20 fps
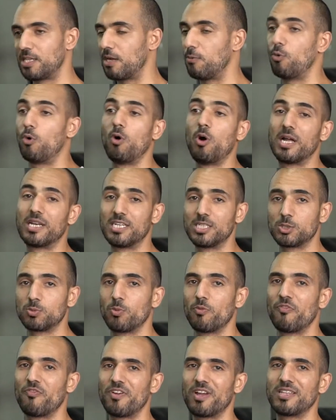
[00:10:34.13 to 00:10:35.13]
Or at least
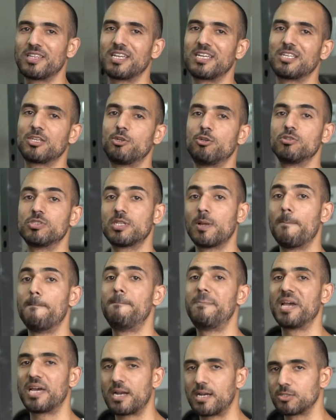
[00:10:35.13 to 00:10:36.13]
we've found that it cues
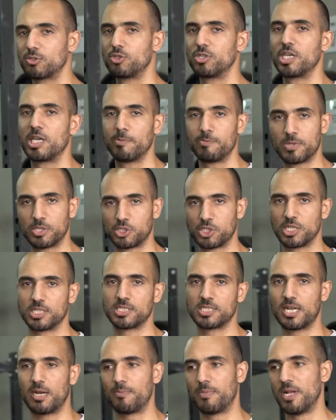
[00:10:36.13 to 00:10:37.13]
them better to keep the
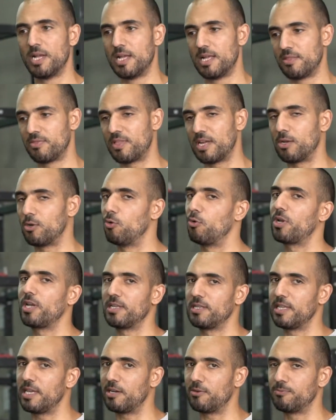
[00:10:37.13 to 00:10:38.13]
chest up than
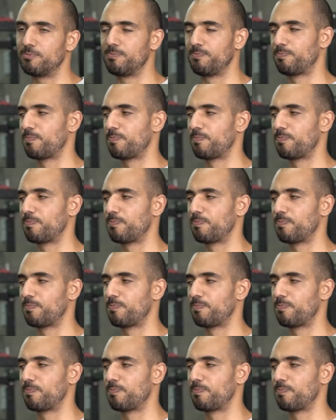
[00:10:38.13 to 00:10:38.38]
looking down.